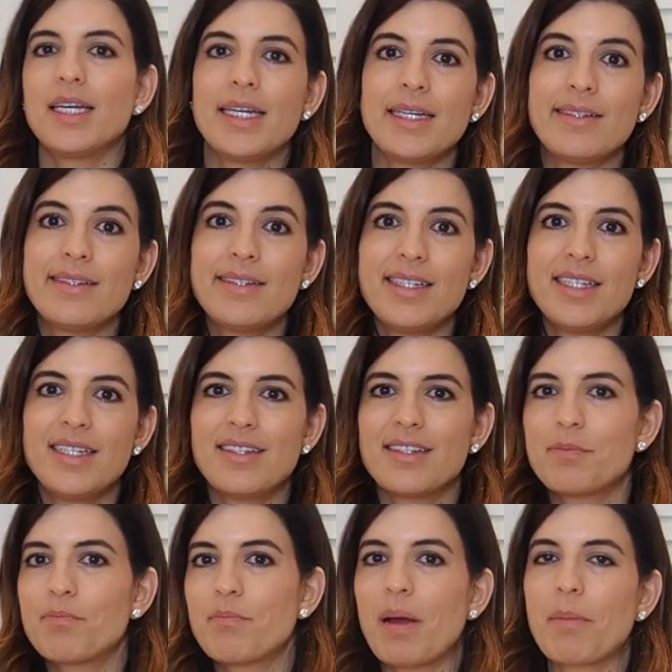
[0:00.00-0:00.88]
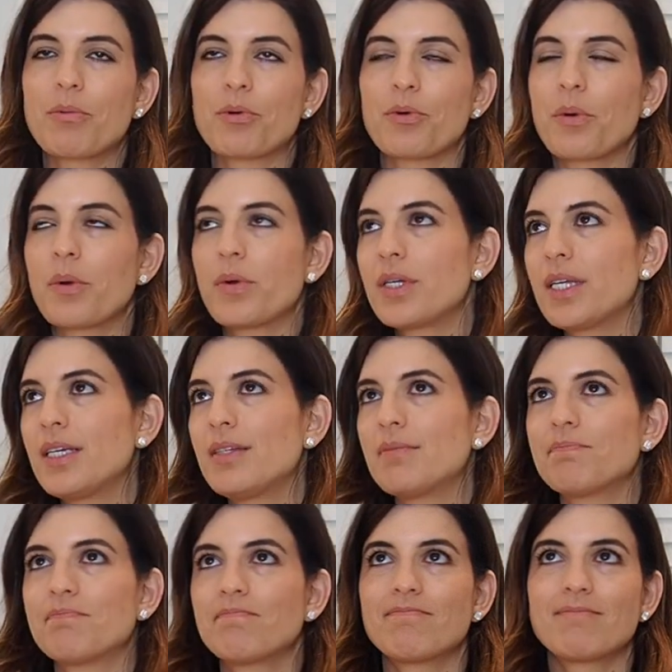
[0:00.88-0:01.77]
Indeed,
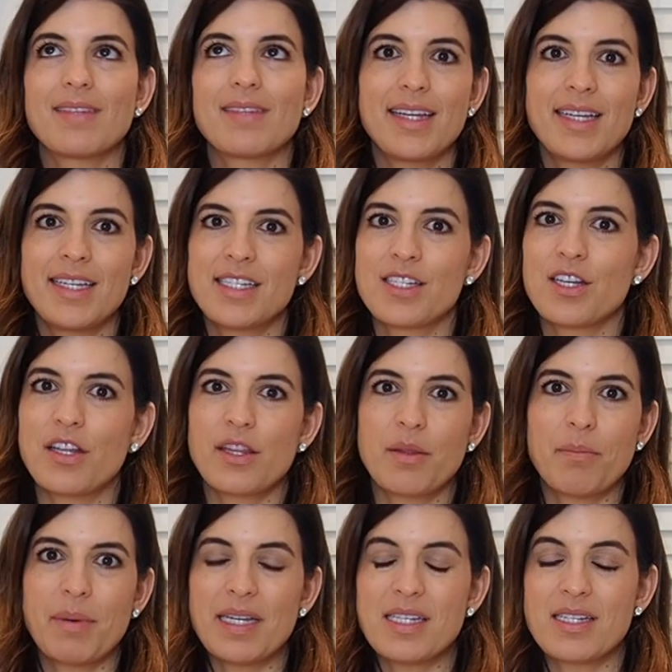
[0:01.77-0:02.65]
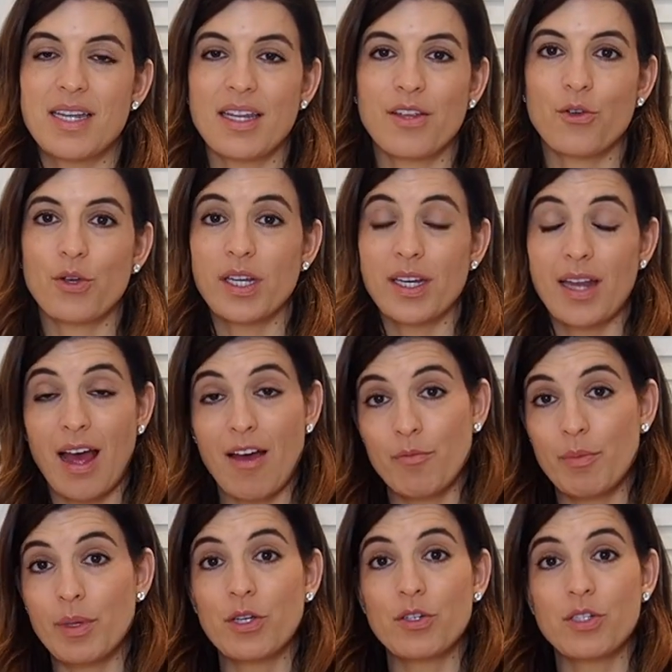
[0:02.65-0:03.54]
pepperoni is not the best thing you can
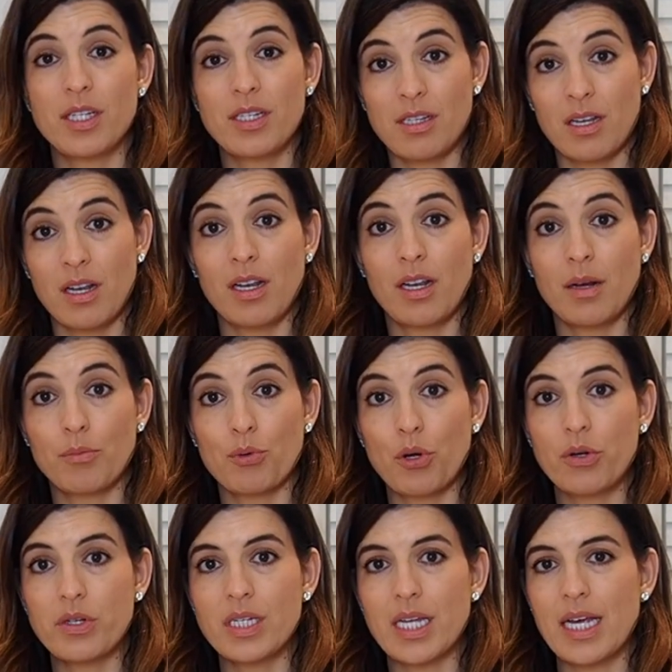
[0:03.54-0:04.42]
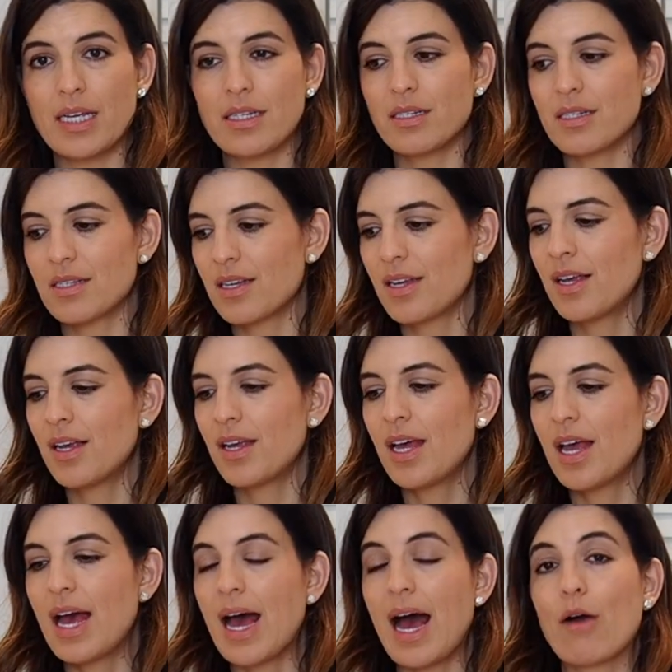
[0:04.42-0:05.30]
have because it's a little processed.
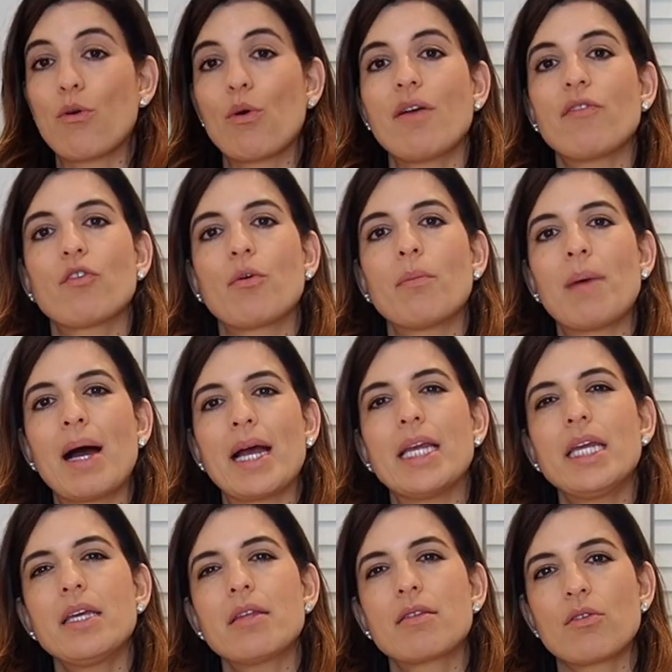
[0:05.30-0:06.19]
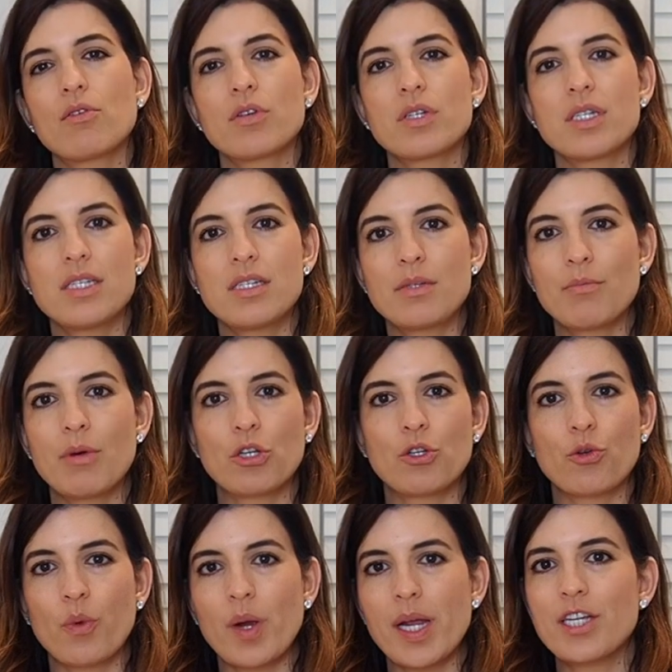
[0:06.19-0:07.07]
However, my ethos is
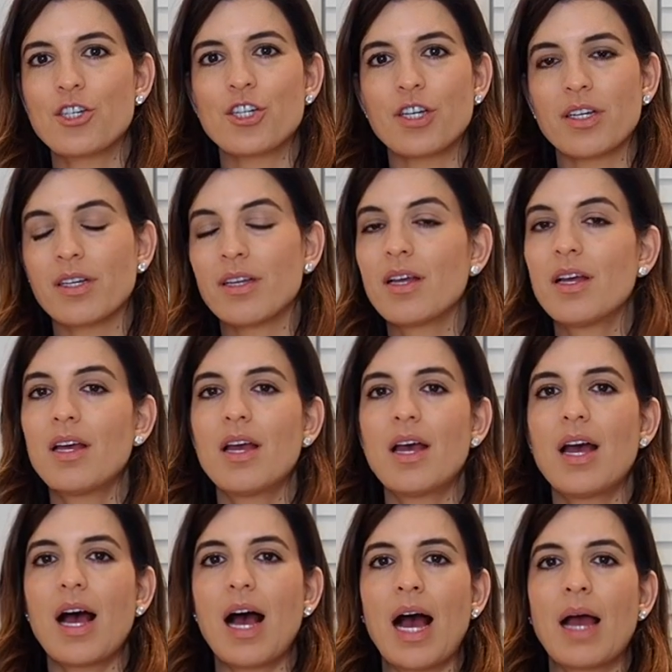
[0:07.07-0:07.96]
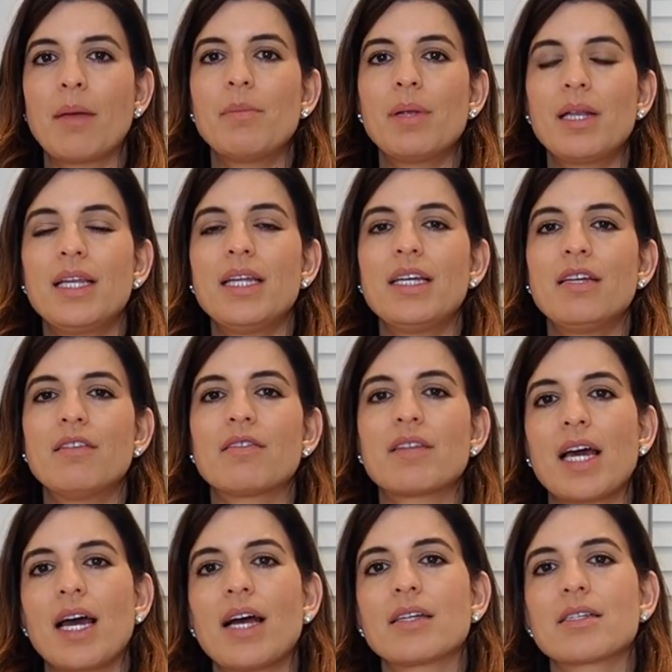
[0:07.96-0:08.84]
moderation. I
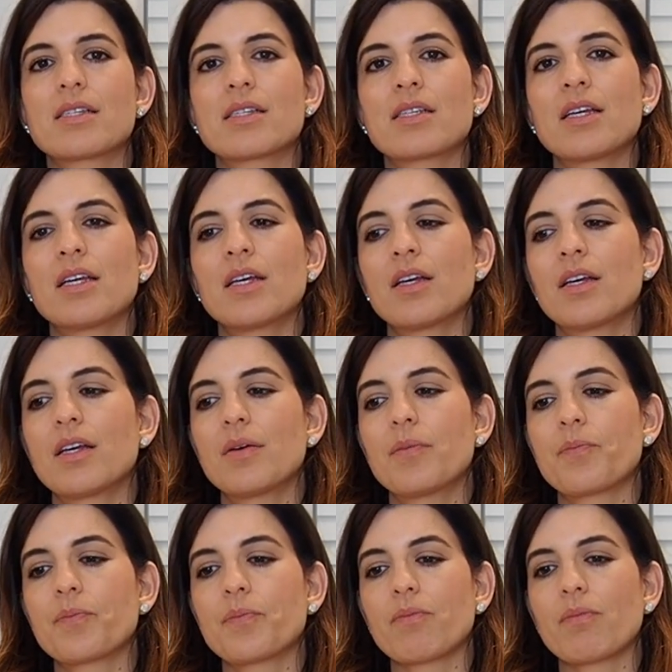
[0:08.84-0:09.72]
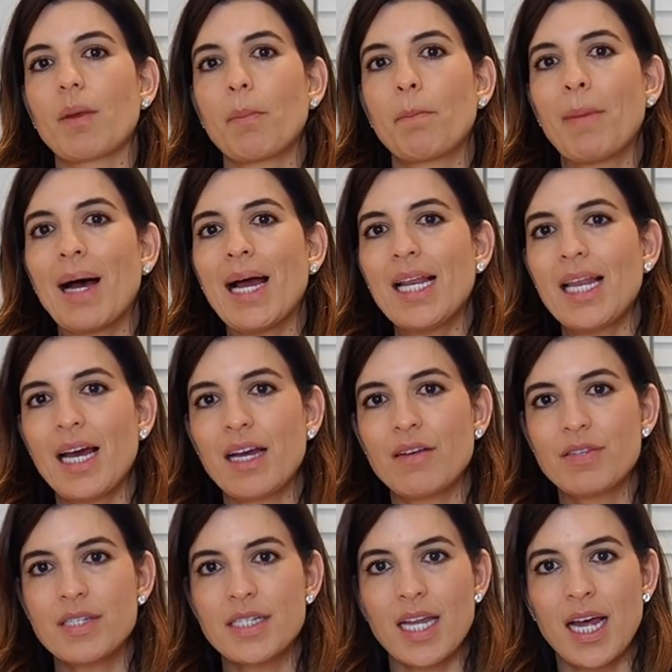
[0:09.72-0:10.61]
believe that my
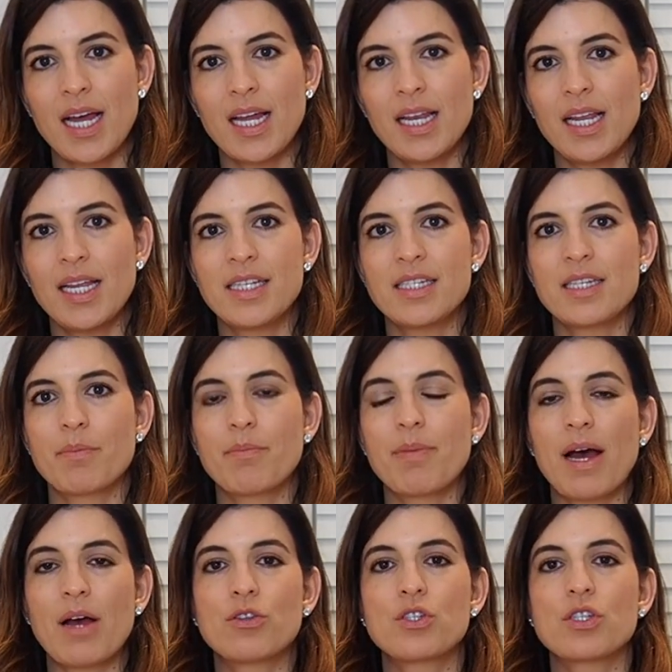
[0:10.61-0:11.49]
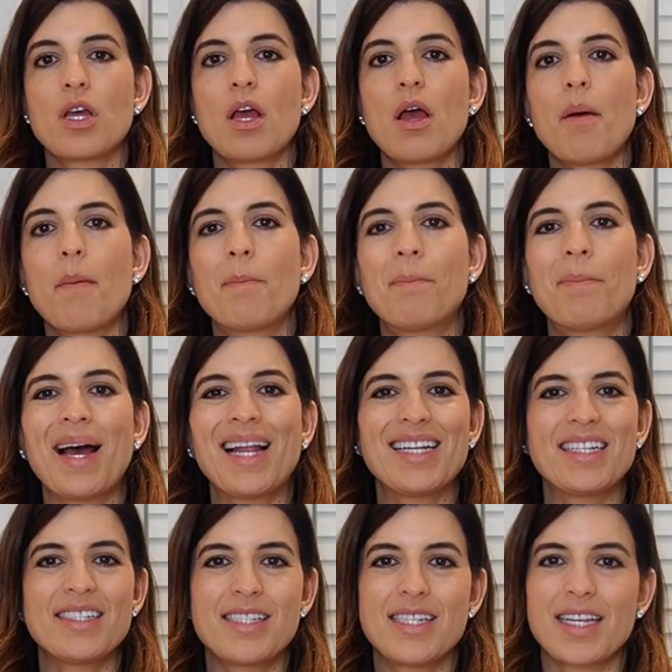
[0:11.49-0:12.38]
lifestyle is about
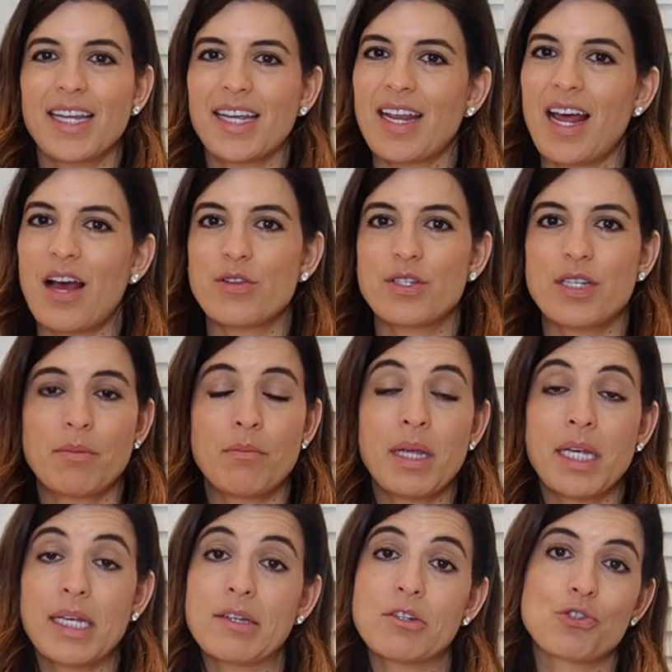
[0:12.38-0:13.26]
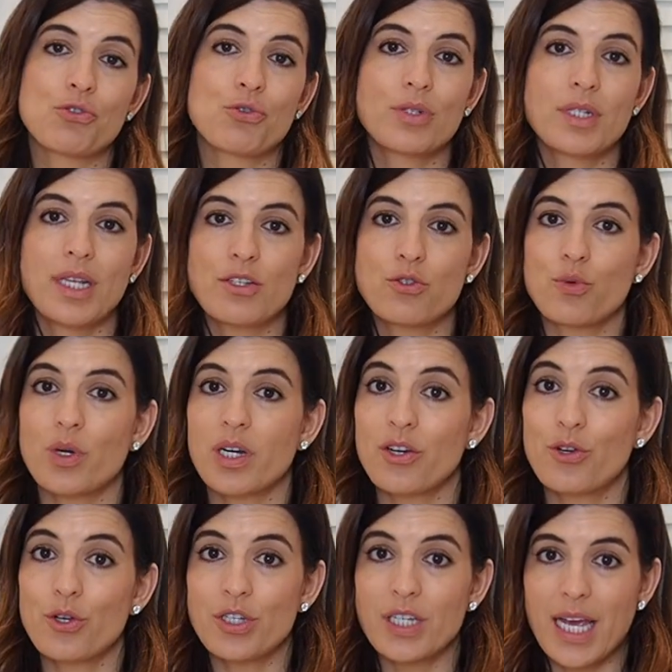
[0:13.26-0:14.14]
balancing it out and making sure that
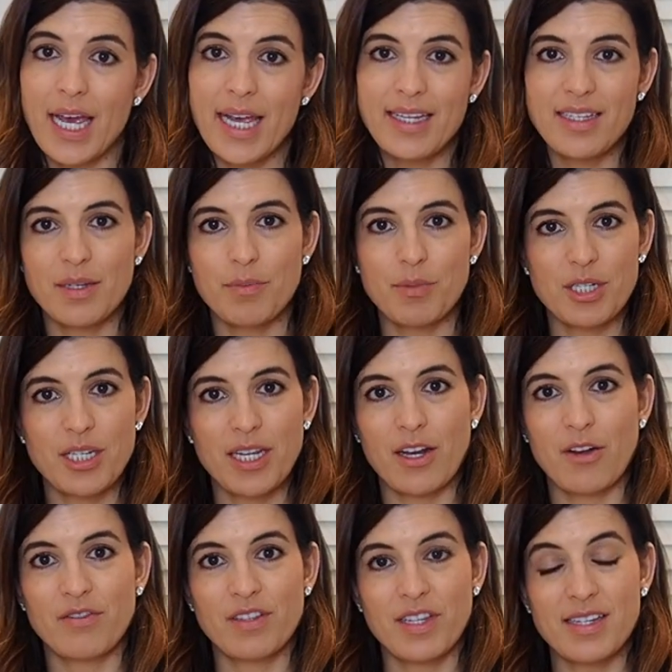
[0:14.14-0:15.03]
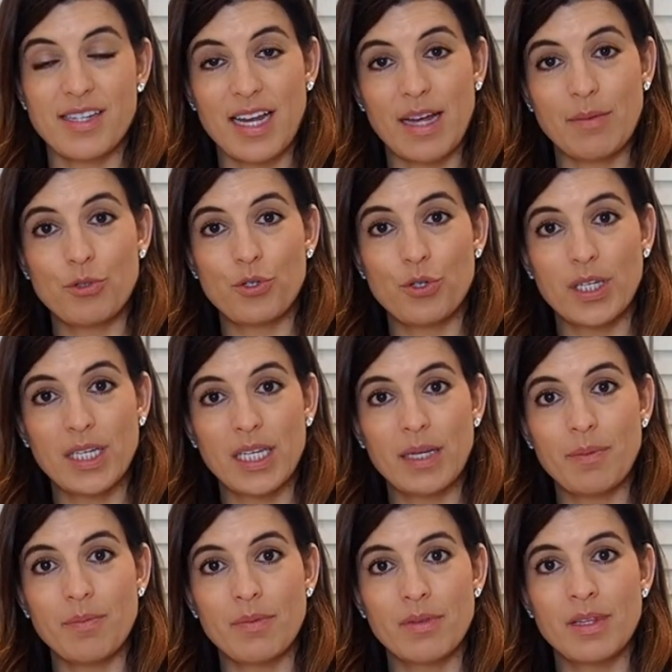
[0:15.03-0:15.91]
we're good 80% of the time to
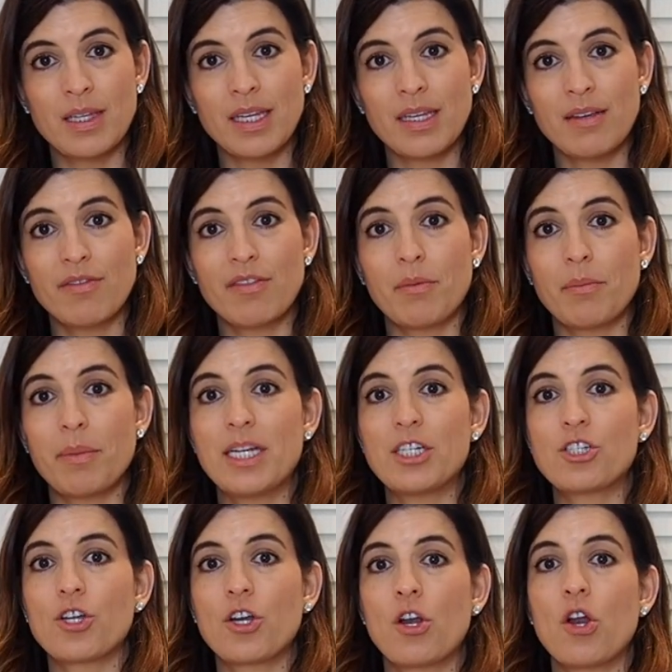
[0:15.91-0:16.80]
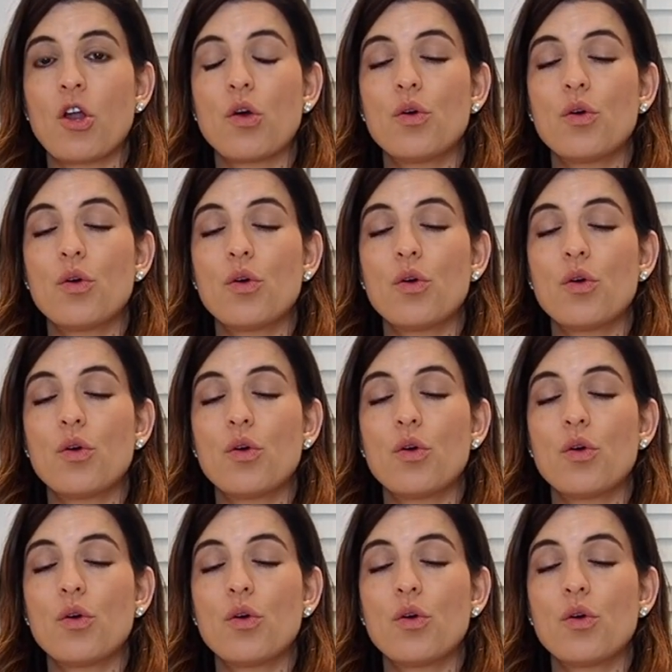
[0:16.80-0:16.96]
keep the inflammation